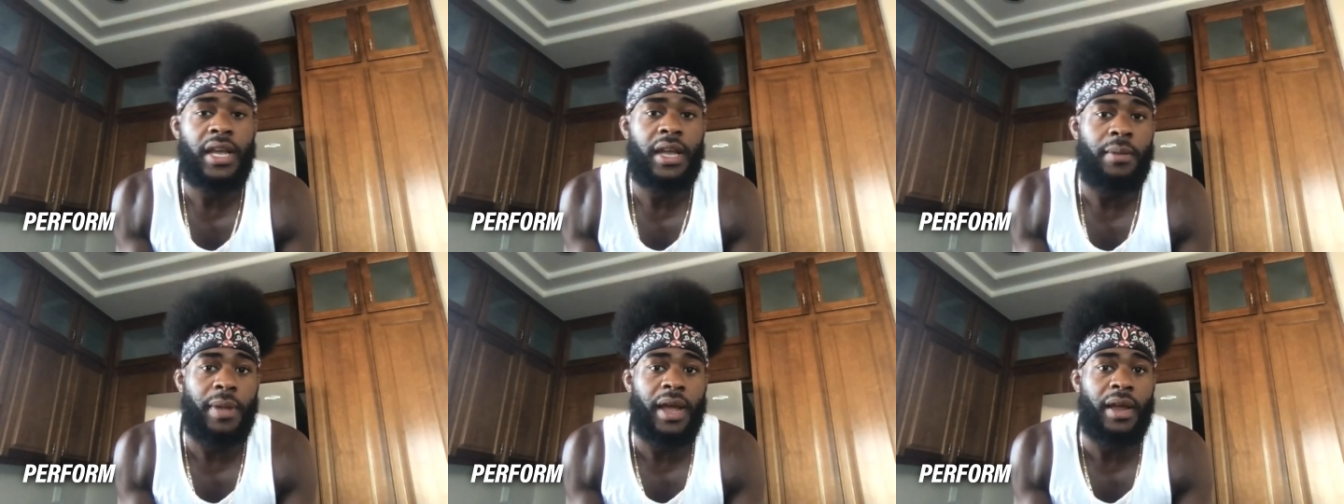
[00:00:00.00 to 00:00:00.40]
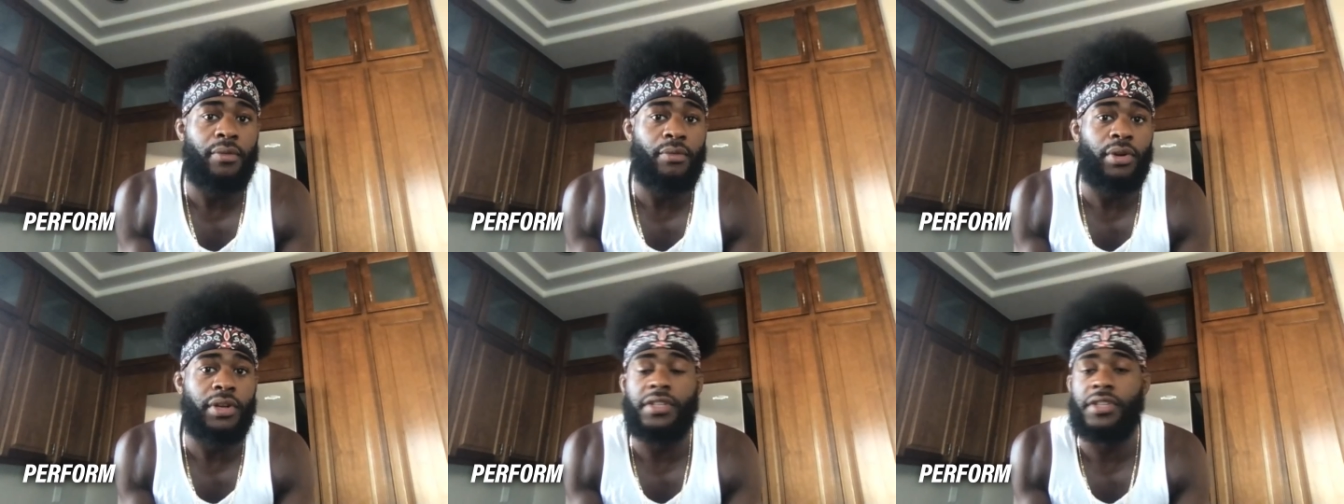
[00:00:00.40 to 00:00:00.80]
Matt
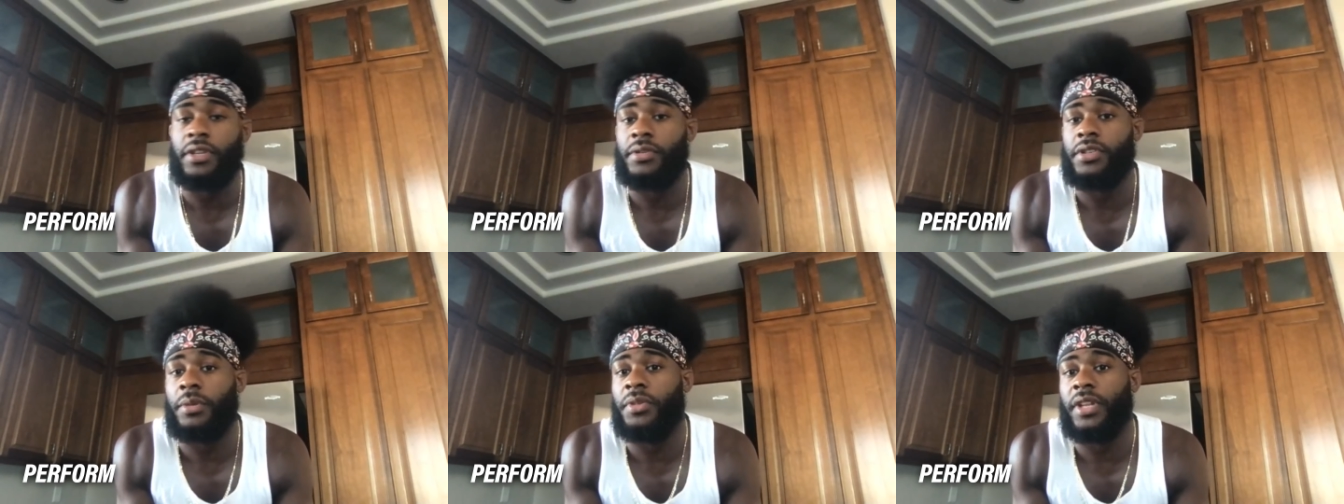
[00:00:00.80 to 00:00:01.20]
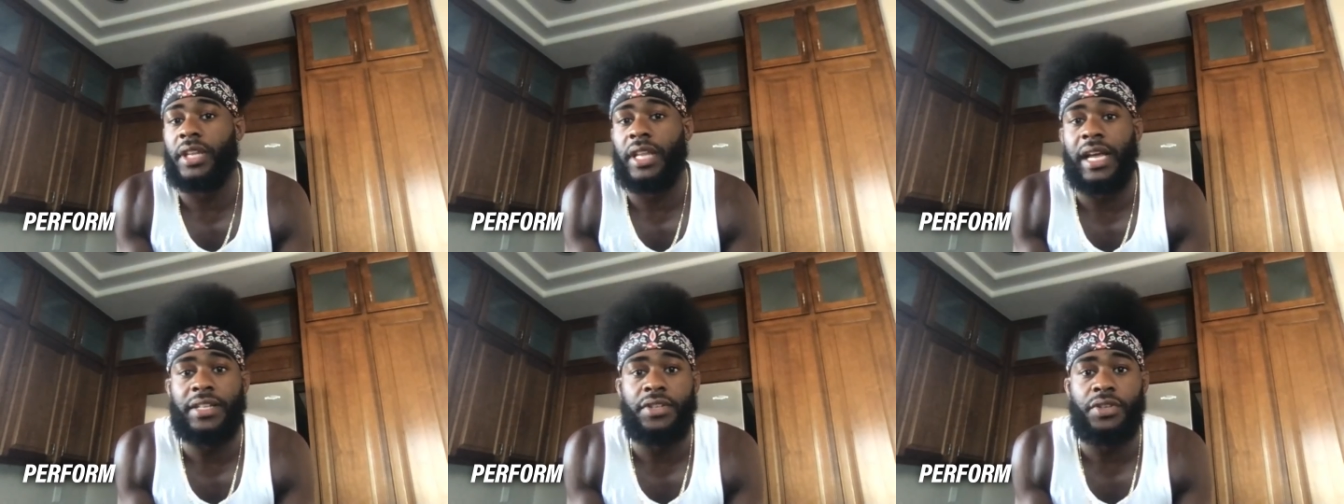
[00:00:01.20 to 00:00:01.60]
runs some of the
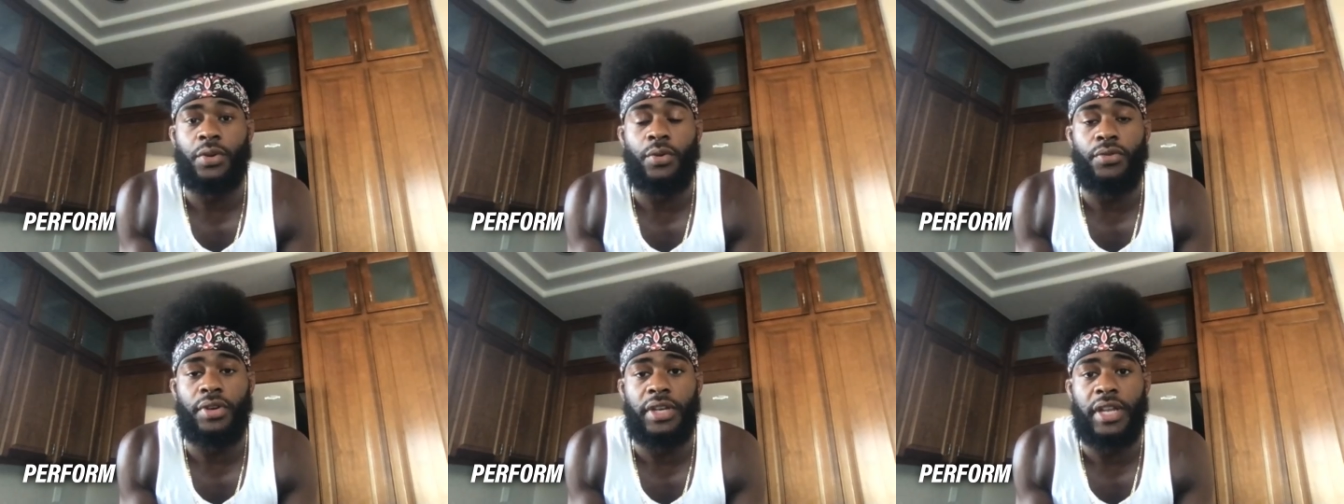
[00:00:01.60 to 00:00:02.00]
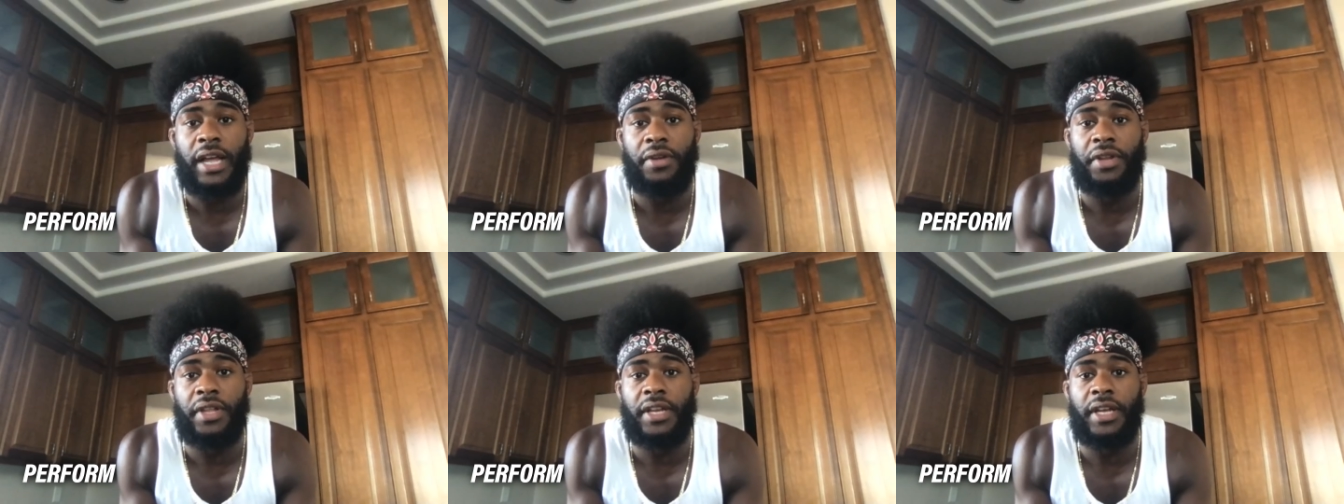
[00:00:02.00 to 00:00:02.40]
classes over
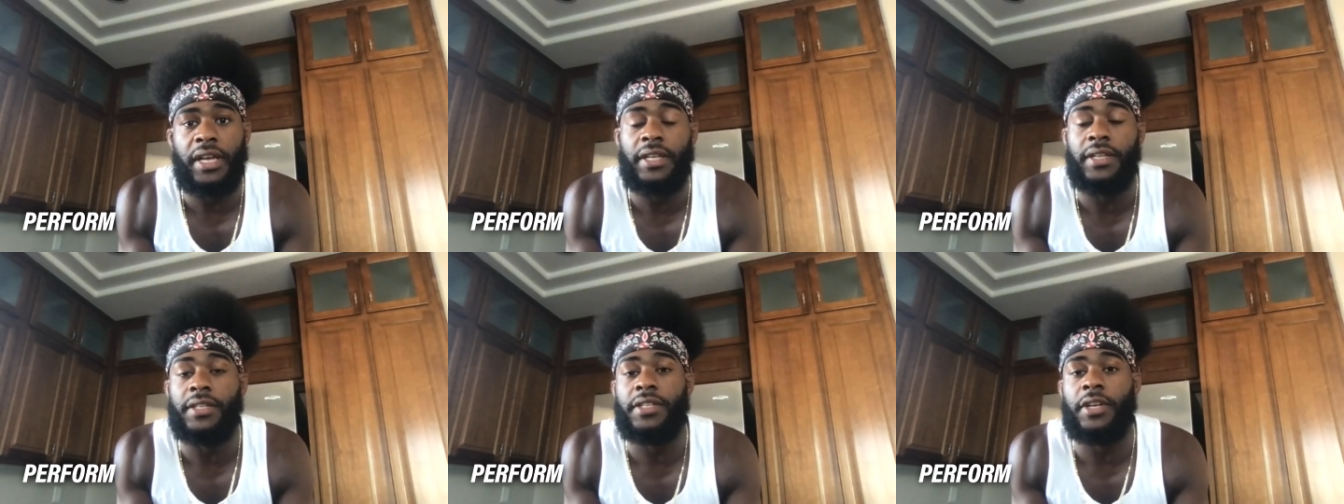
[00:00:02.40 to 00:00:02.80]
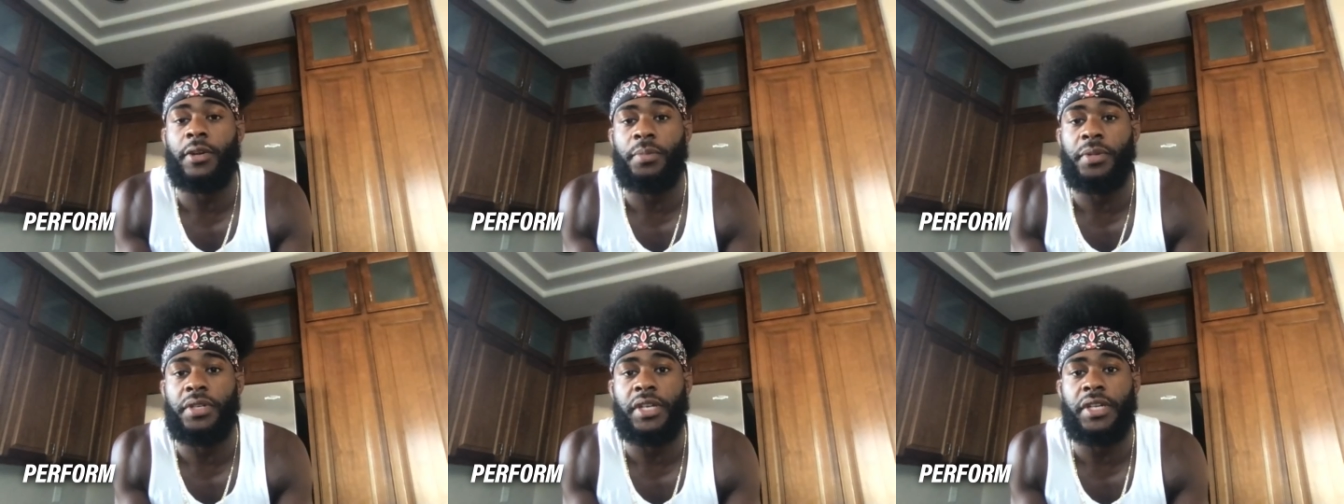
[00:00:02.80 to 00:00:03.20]
down at Sarah
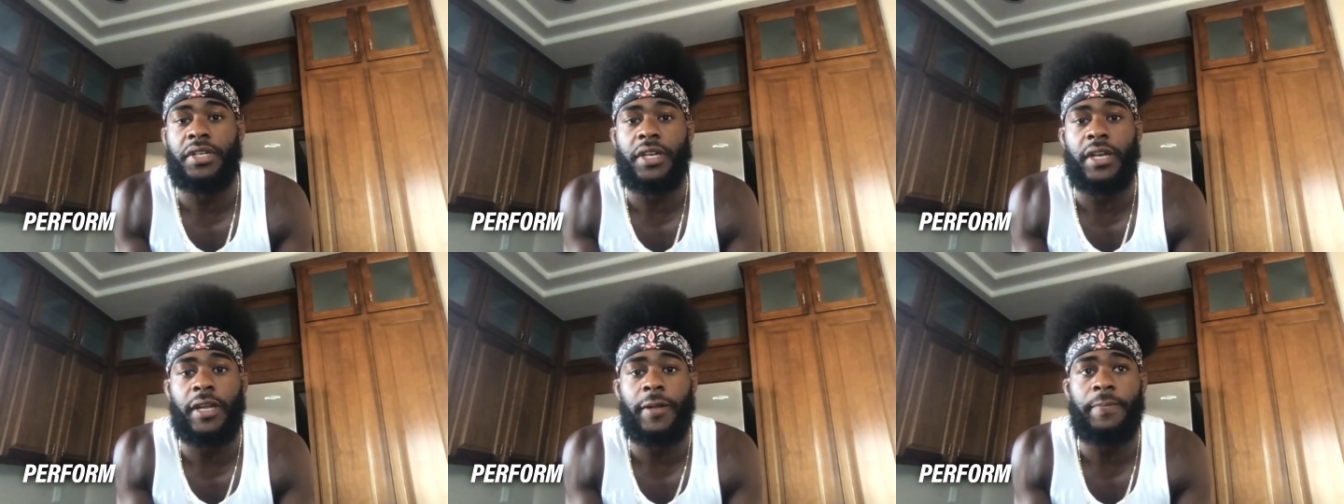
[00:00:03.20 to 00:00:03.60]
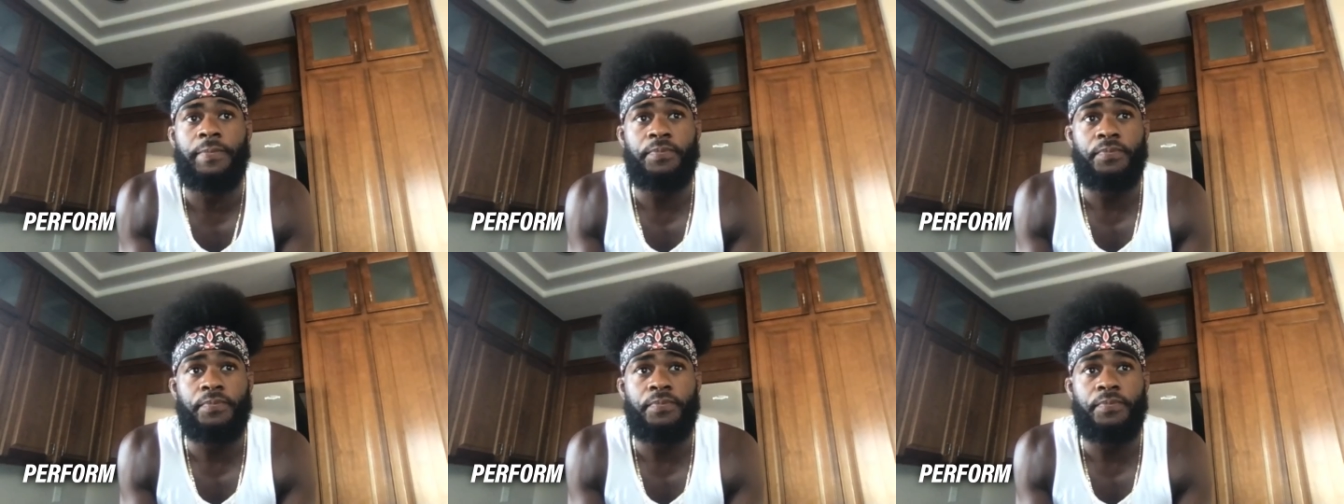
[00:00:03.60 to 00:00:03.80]
BJJ.